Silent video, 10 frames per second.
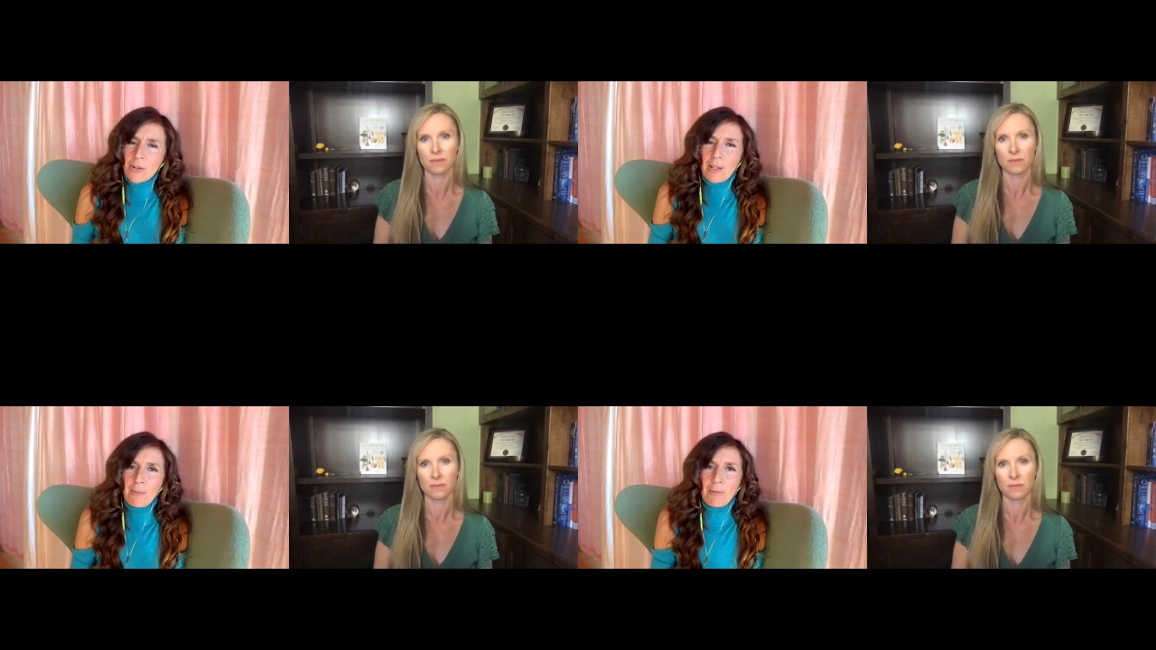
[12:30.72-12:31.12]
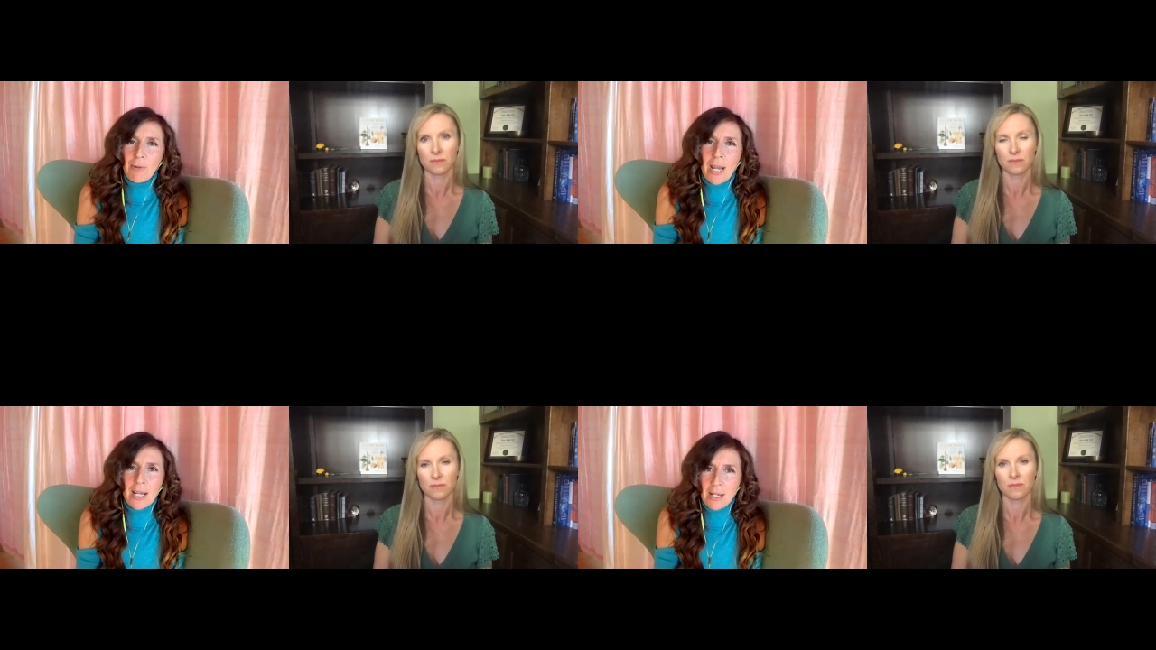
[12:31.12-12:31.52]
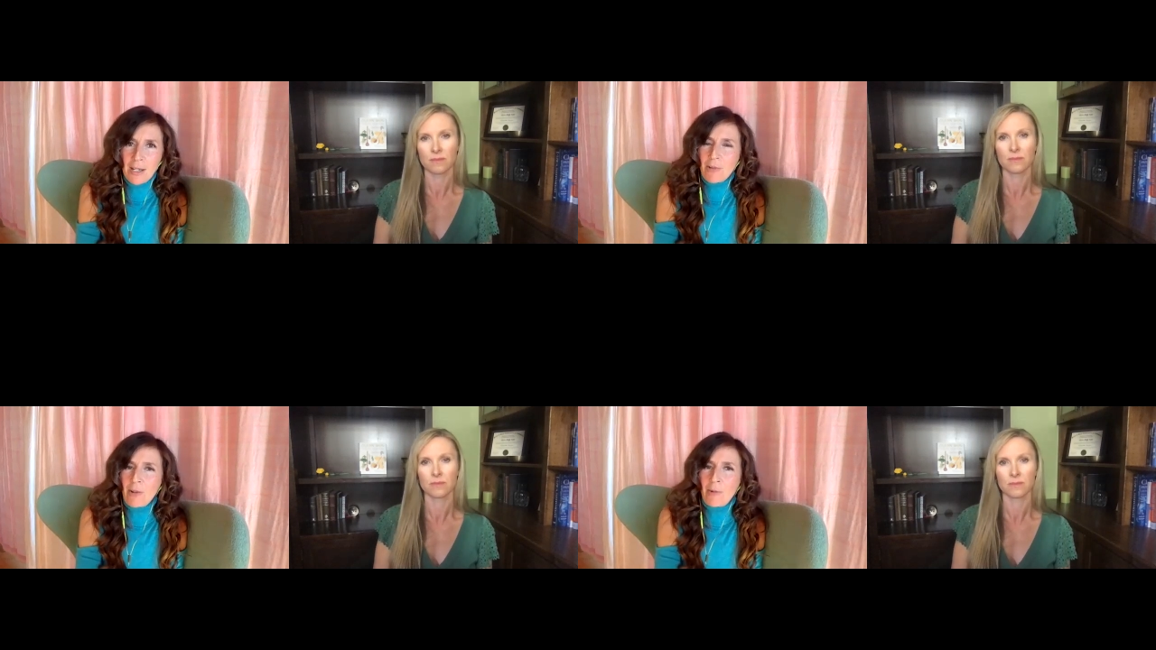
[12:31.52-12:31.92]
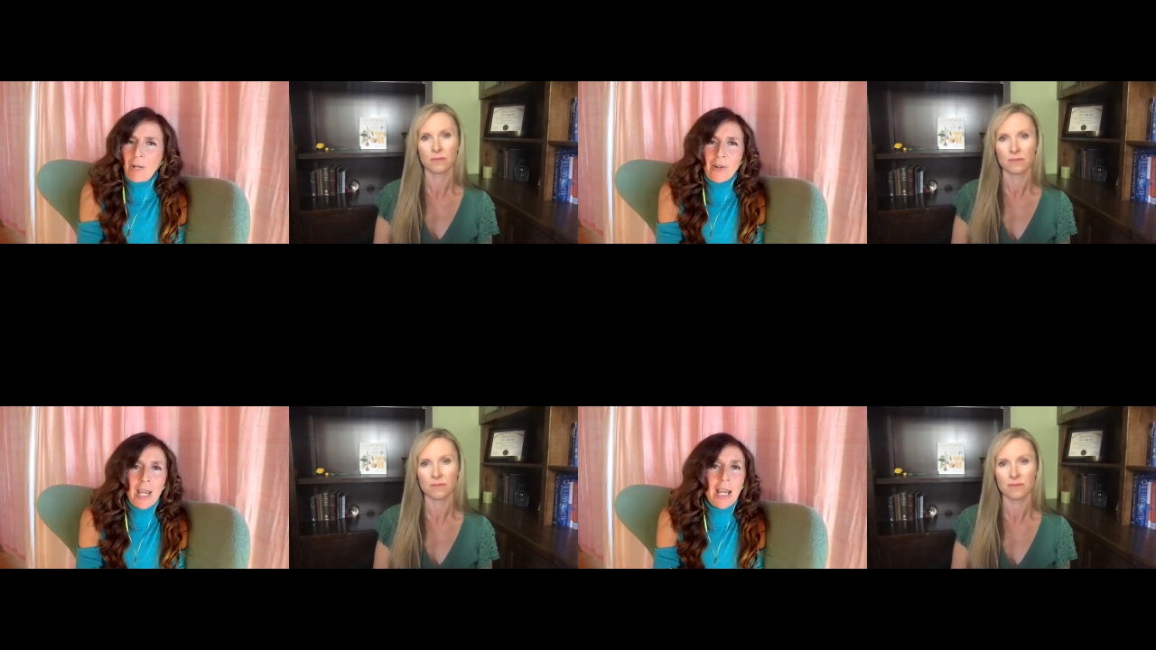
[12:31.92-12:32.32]
Speaker 1: you're going to be radiant in your
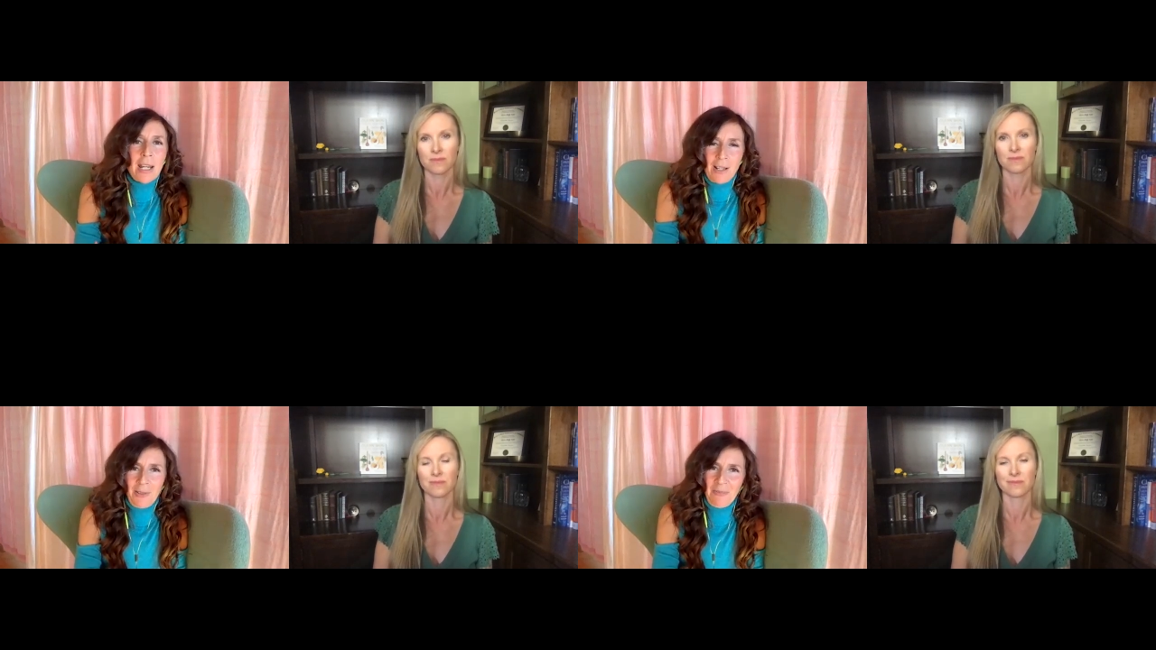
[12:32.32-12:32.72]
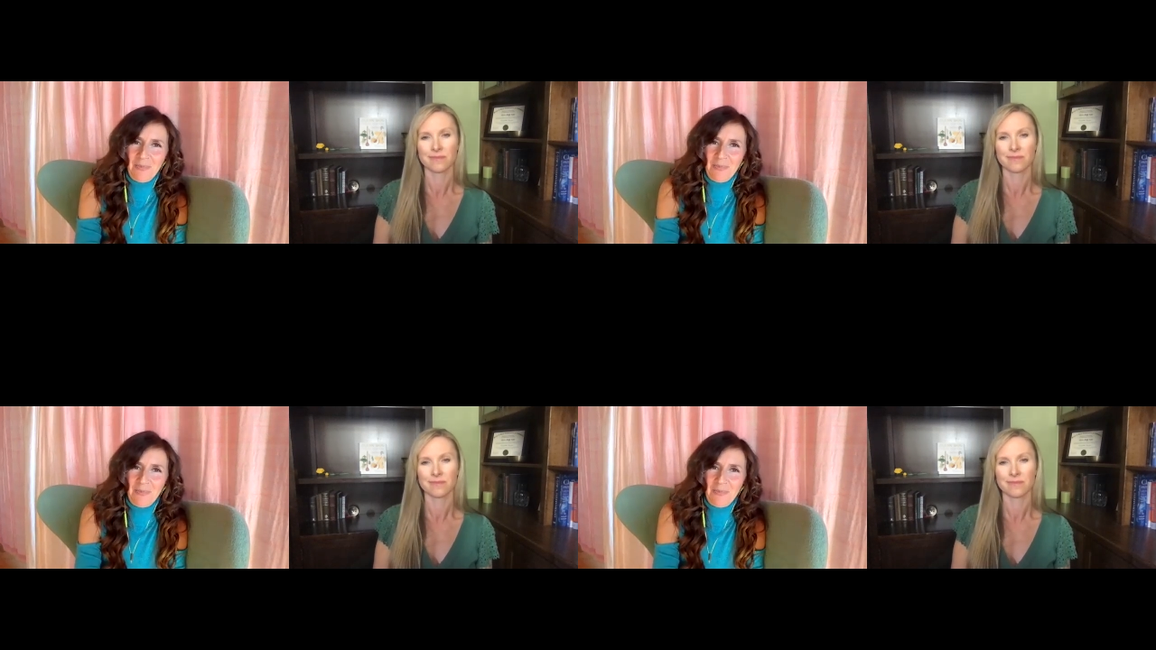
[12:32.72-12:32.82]
when you're 80.